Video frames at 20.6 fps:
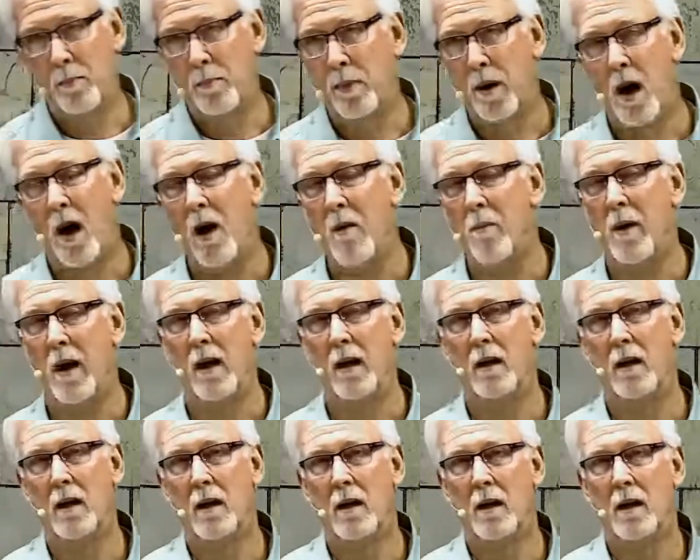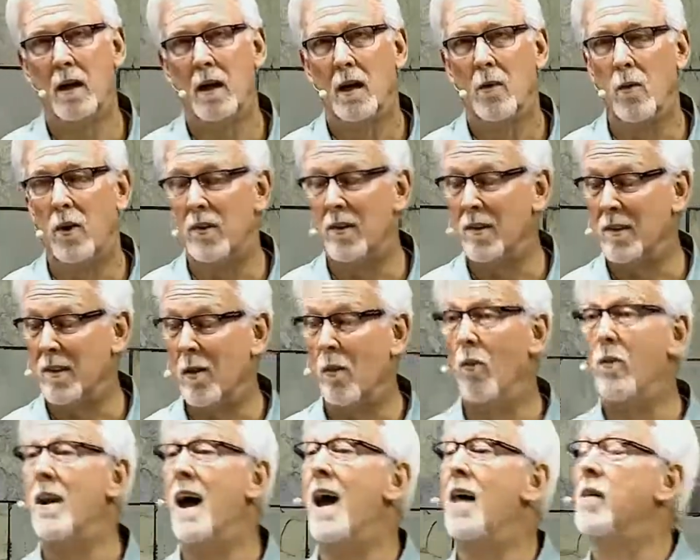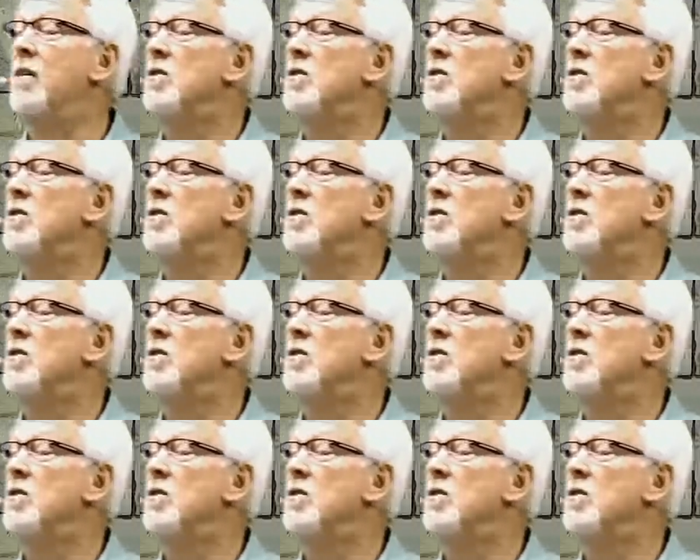comment. He wasn't saying, Well, now that